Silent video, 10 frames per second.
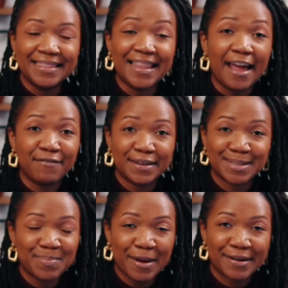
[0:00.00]
life
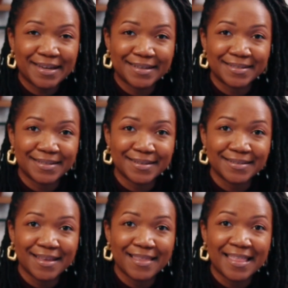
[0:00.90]

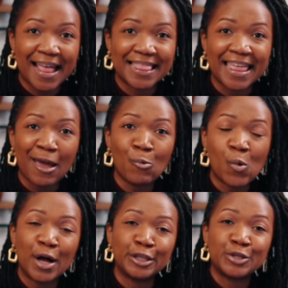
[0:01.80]
experiences that they
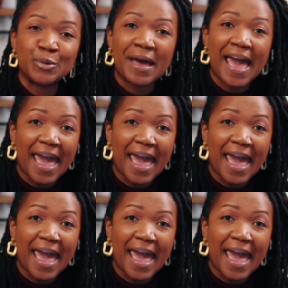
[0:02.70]
want to